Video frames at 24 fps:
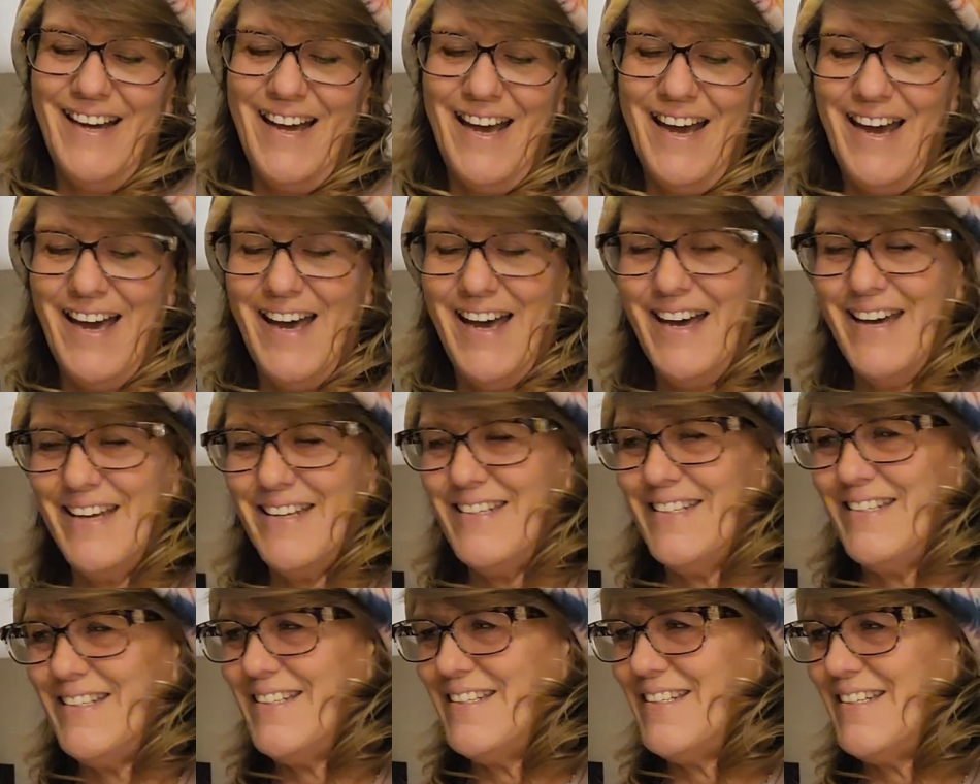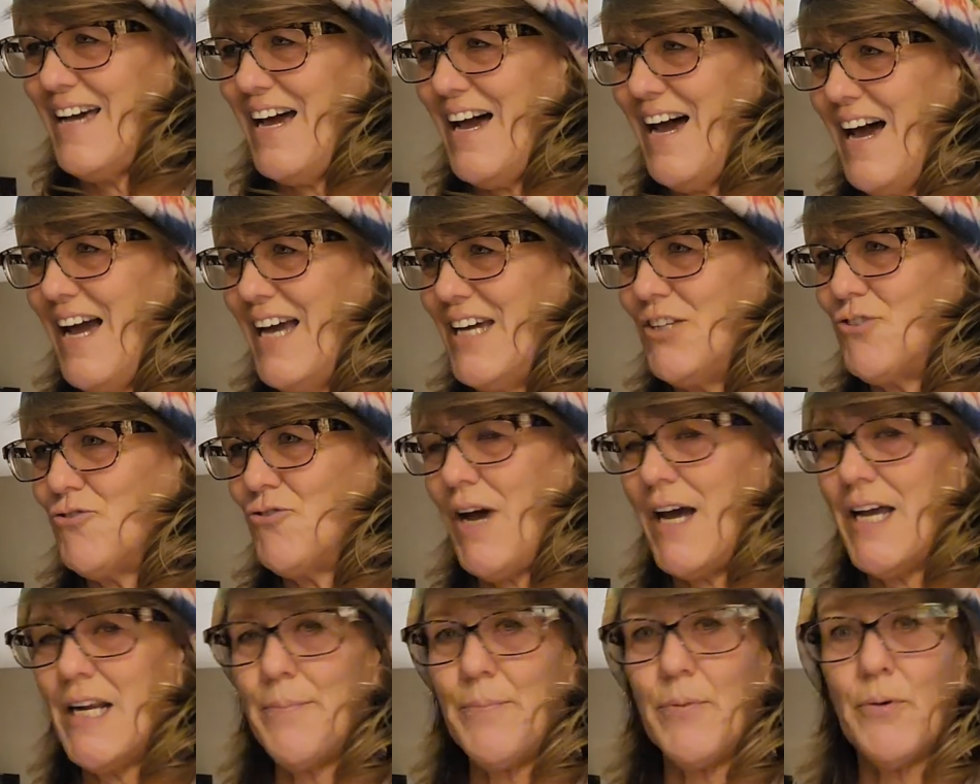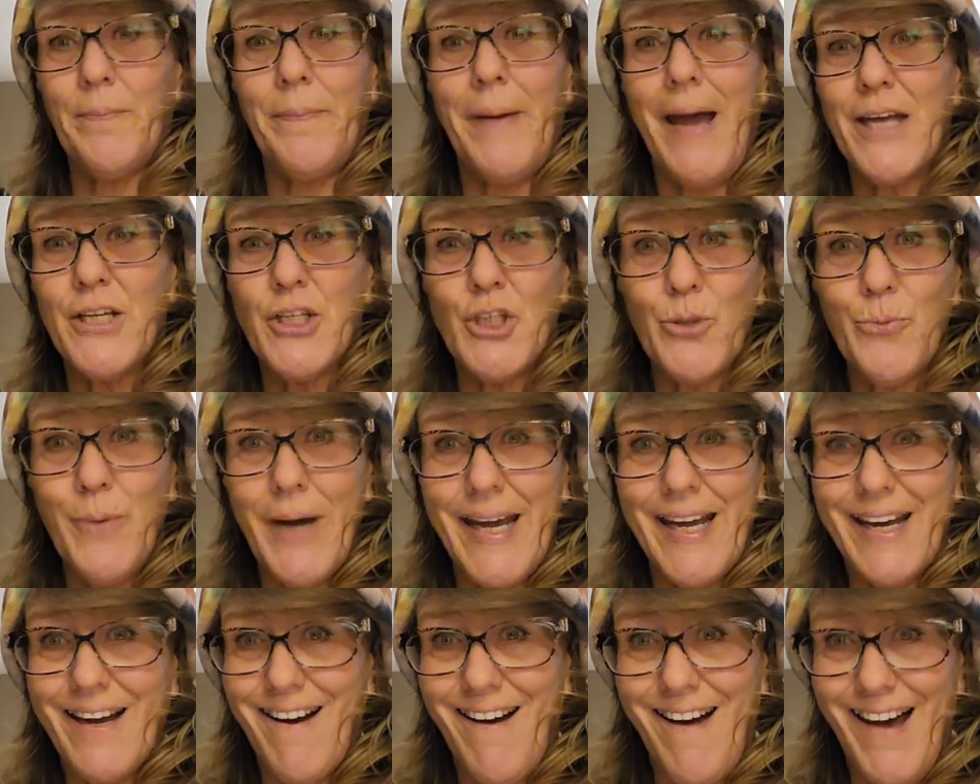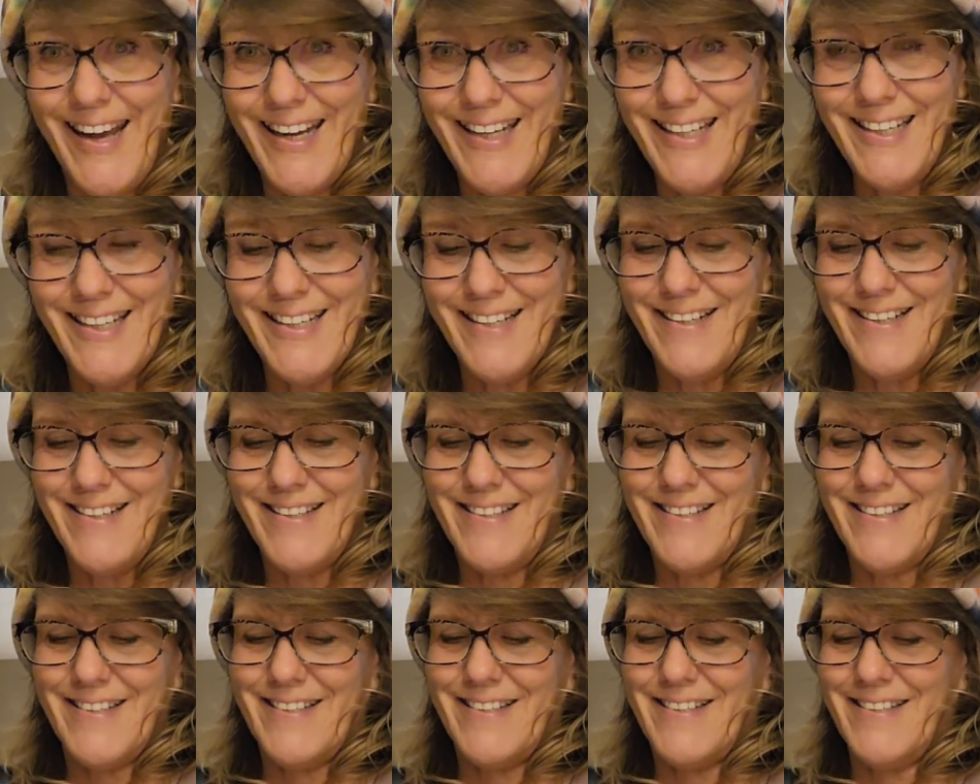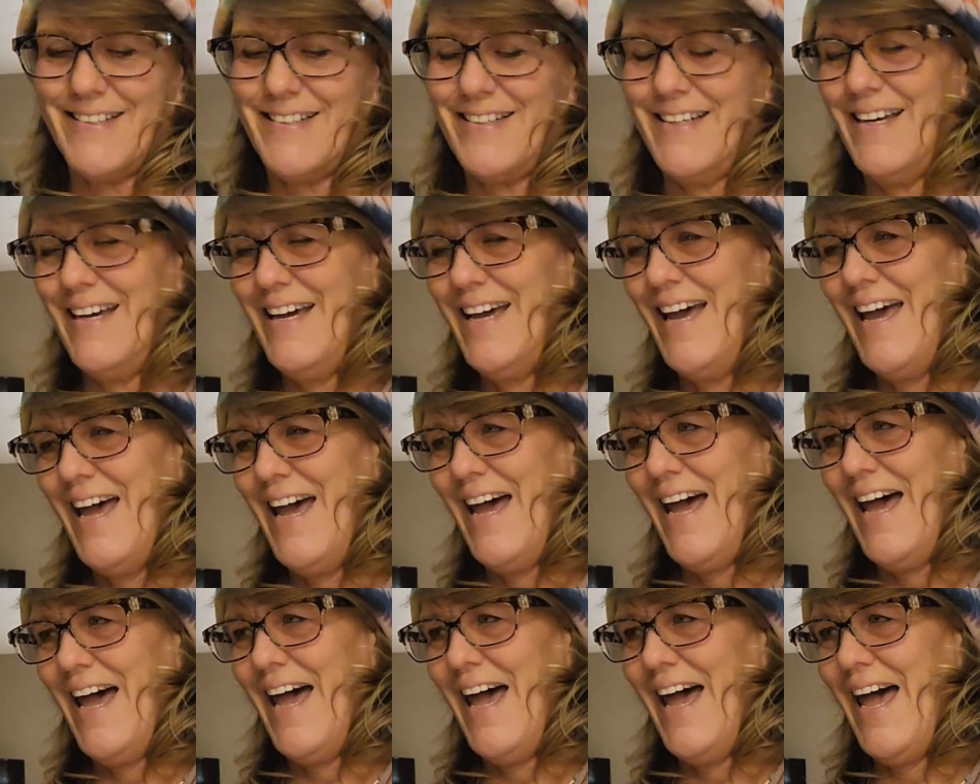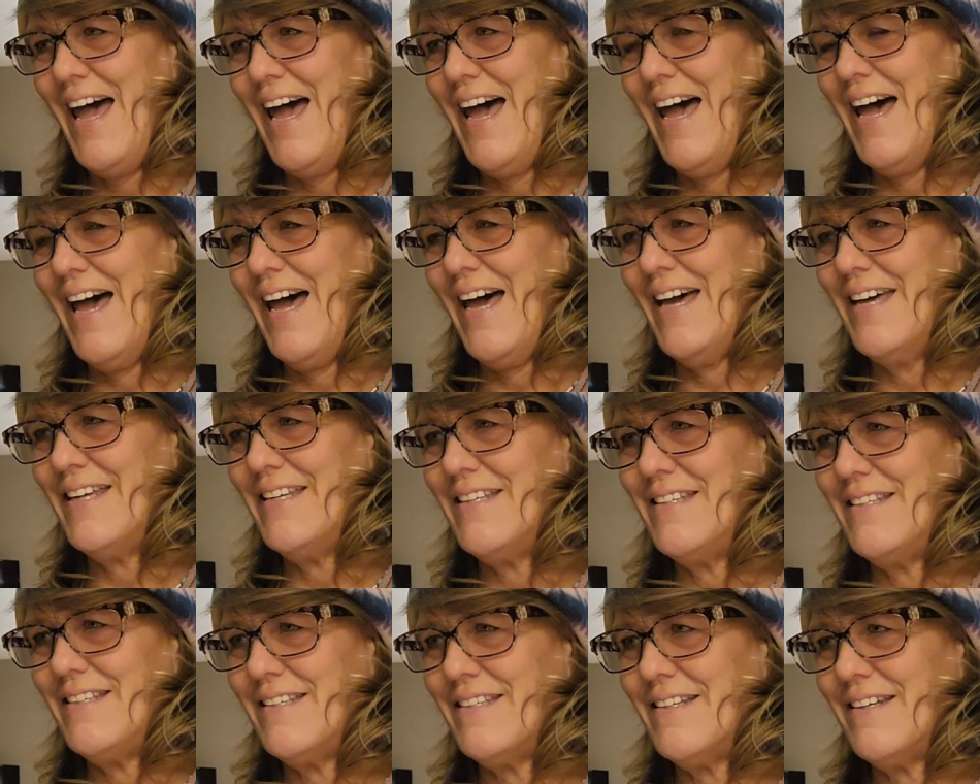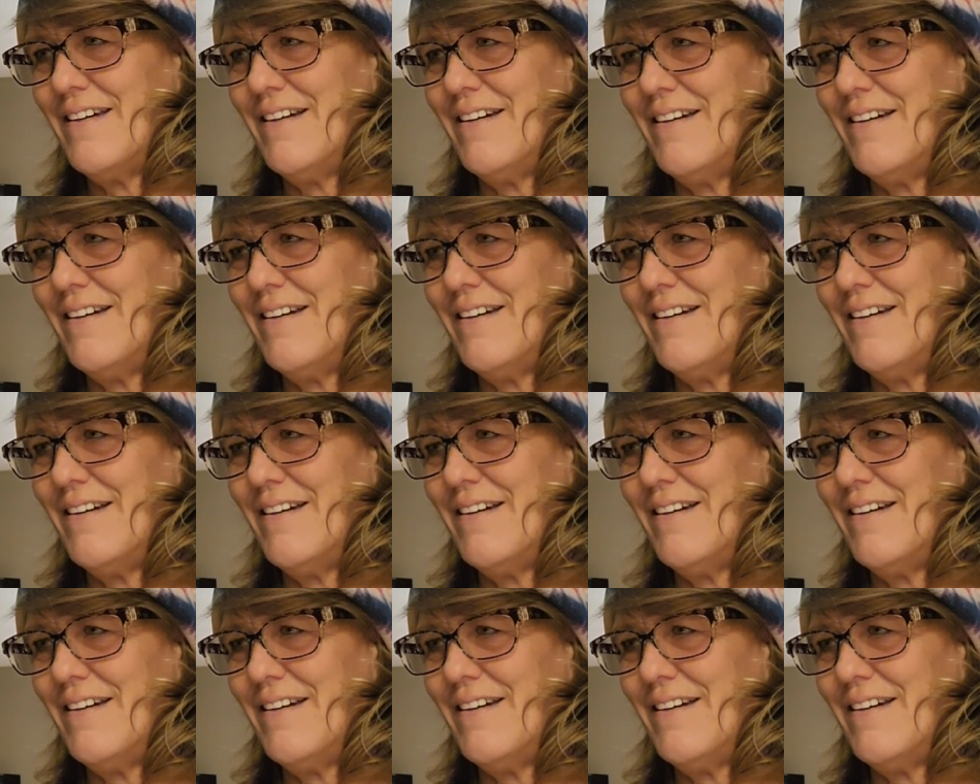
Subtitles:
and I try to perpetuate kindness, and